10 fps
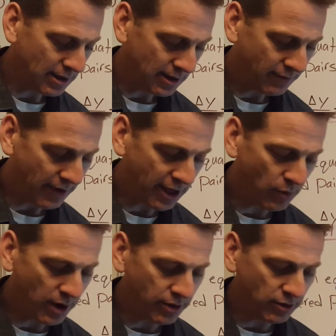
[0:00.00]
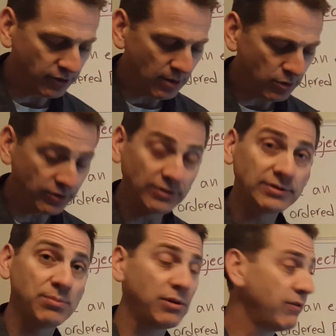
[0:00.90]
evaluated those numbers and
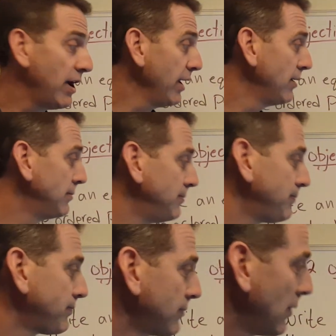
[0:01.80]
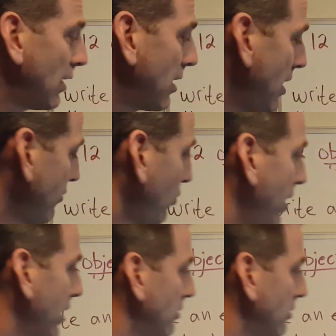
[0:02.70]
simplified. Okay, so I get a